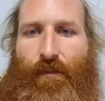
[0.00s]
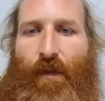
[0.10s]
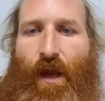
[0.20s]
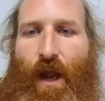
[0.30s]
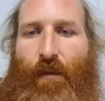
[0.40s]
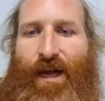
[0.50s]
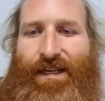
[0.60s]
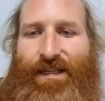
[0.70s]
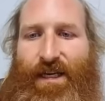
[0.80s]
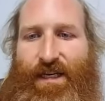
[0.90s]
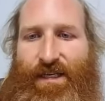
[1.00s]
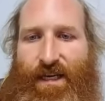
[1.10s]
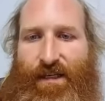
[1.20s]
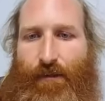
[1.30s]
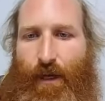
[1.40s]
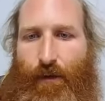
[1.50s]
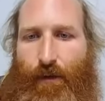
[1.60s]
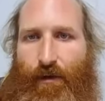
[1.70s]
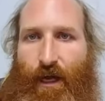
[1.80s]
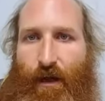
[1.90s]
I'm glad to hear Santa Barbara
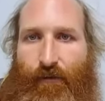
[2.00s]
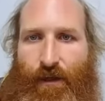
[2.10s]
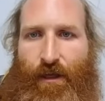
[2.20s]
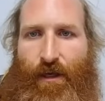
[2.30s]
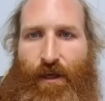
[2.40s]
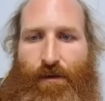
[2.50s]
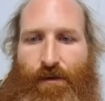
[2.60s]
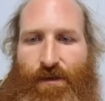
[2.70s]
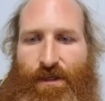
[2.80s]
covering the news.